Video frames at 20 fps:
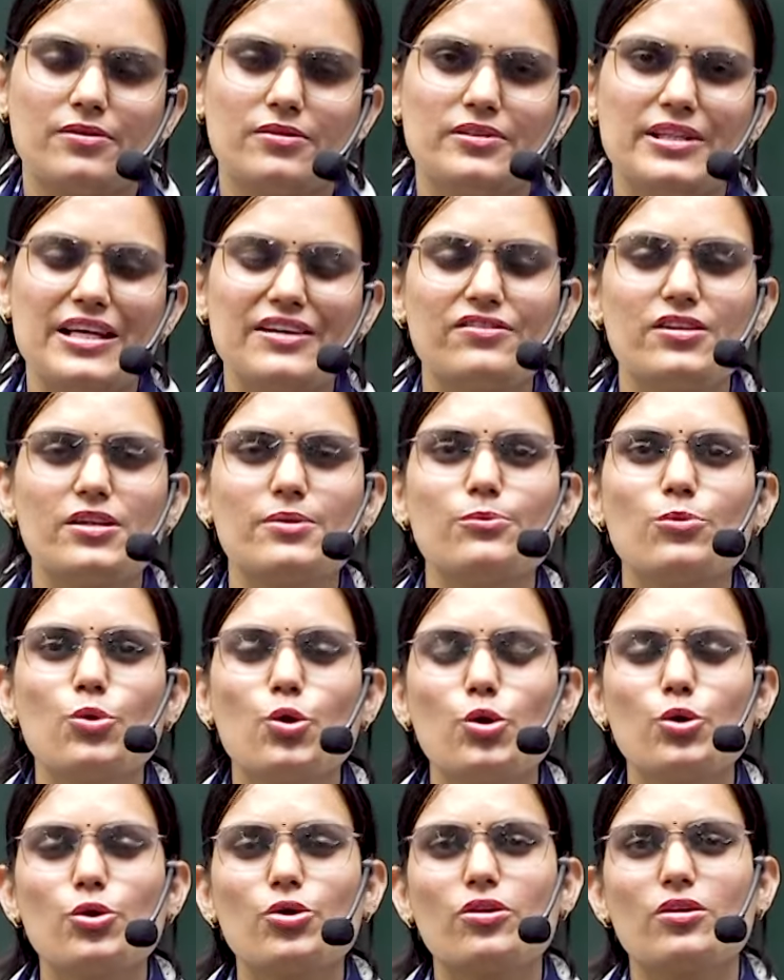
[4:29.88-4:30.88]
They were
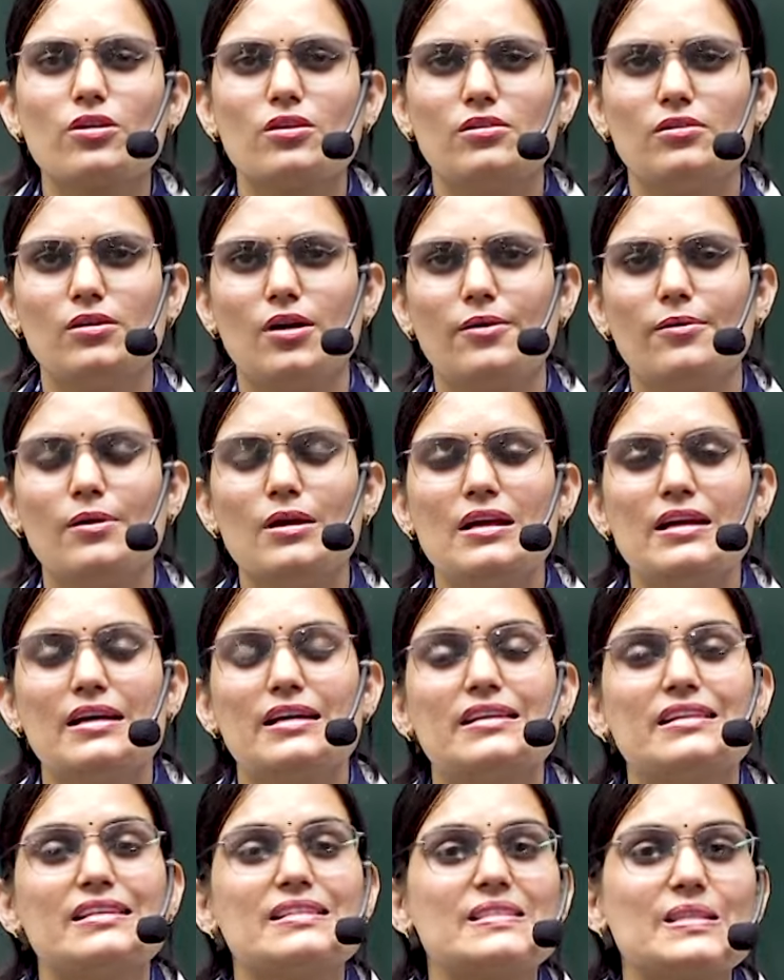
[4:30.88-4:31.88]
more
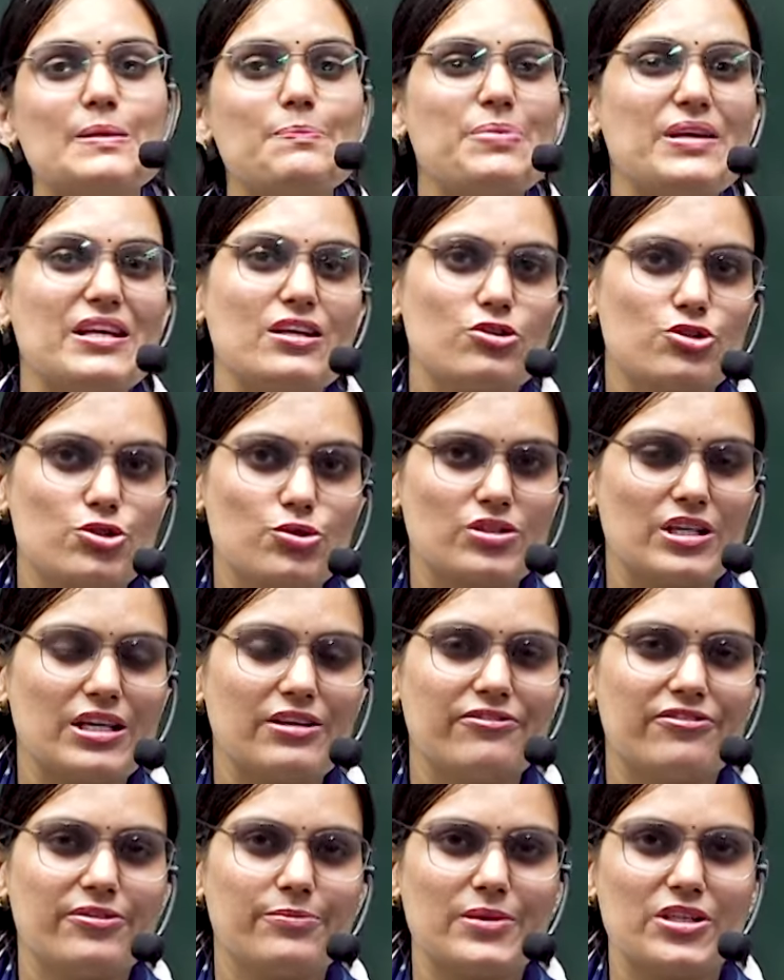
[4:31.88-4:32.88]
recipient to the
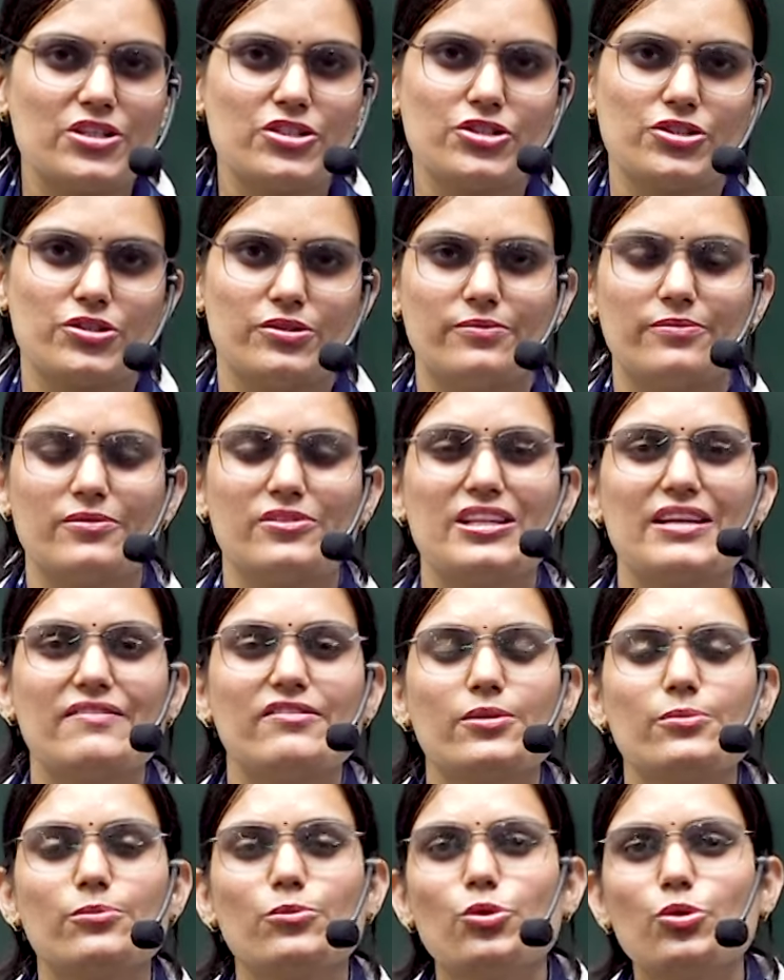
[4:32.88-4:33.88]
information. They
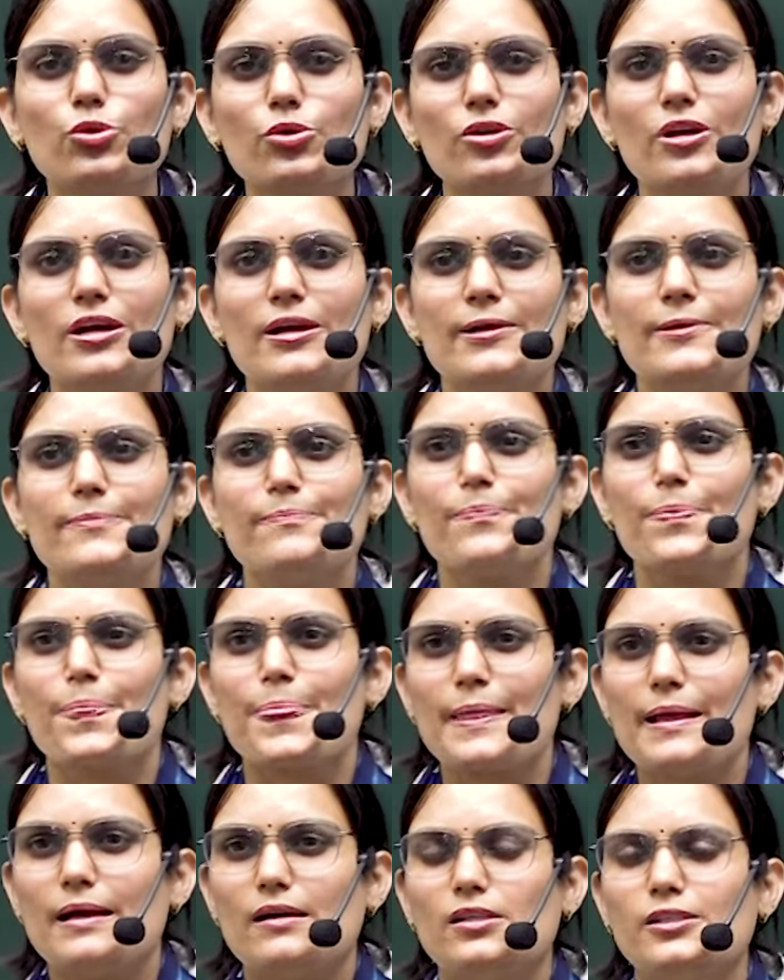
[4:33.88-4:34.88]
were more,
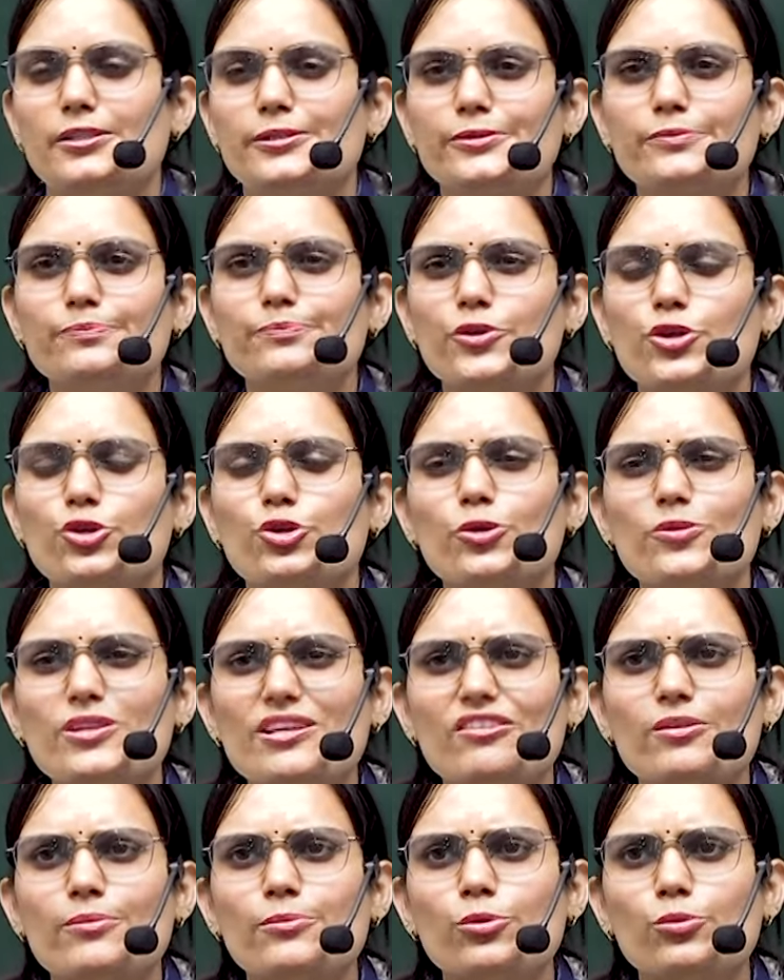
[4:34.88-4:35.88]
they
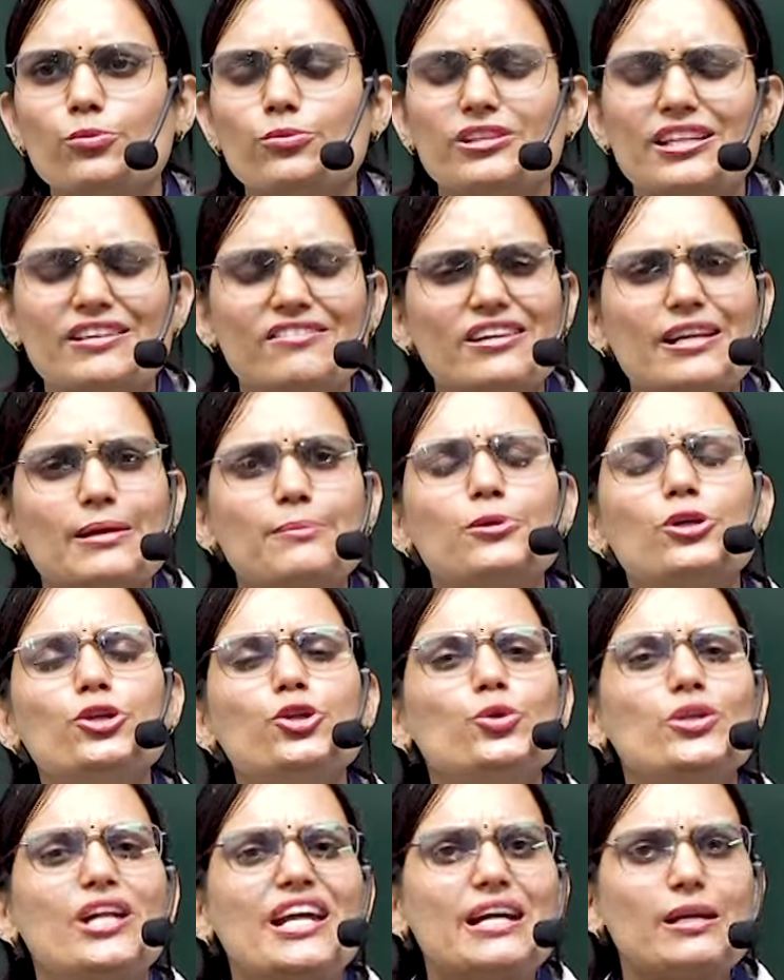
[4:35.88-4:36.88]
were able
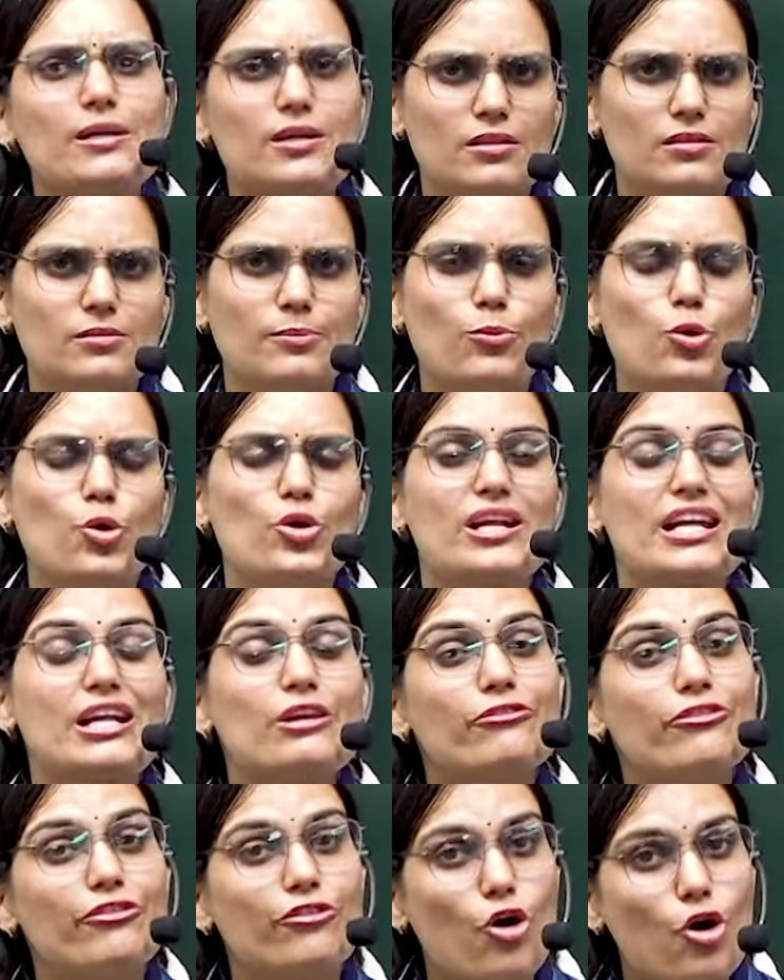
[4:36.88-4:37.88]
to take more
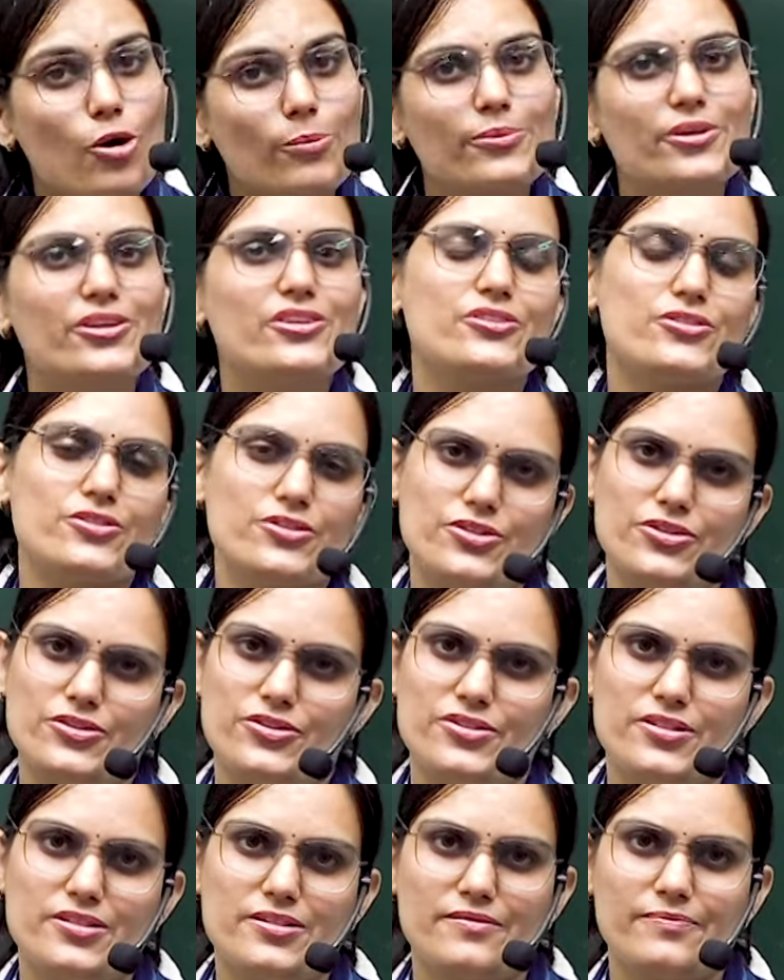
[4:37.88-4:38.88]
informed
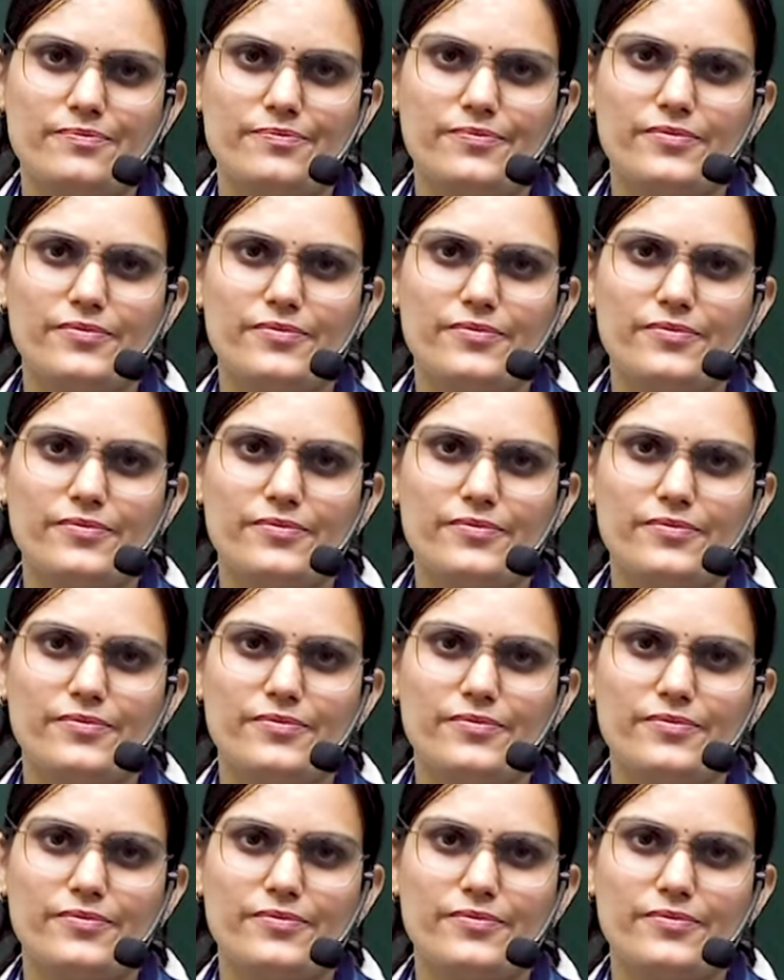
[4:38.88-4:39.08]
decisions.